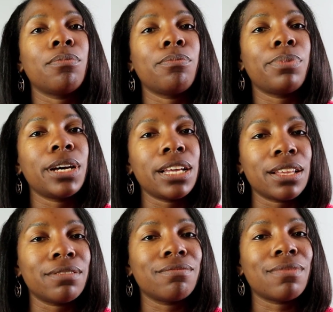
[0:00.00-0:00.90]

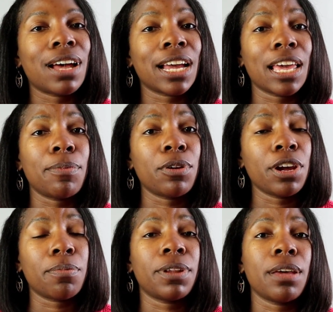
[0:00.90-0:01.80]
but I kept it on
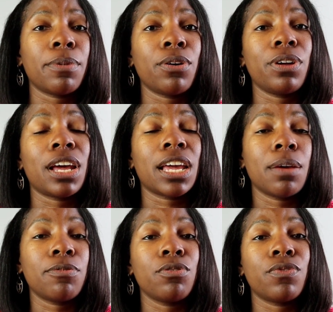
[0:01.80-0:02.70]
airplane mode and I
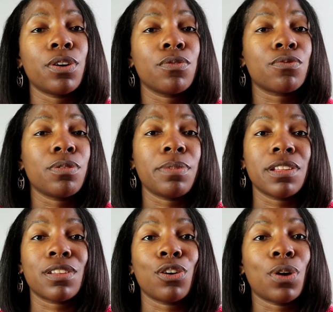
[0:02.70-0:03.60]
kept 2 phones with me,
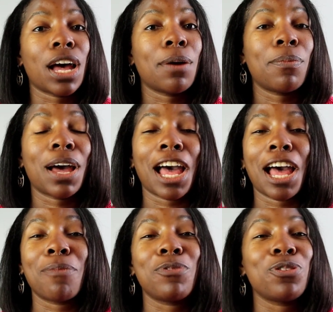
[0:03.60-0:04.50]
so
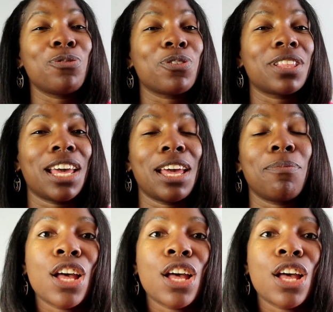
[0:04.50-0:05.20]
I maneuver that.